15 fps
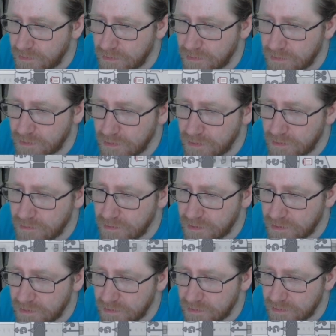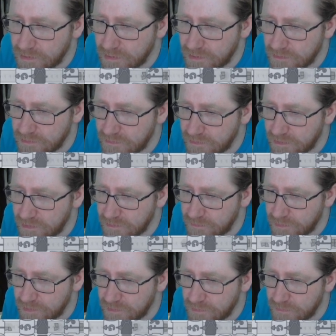There, and this last
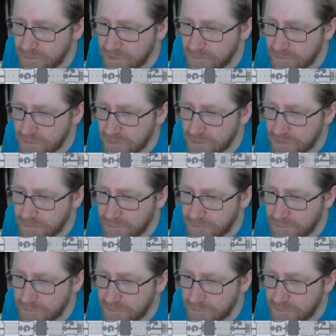one we will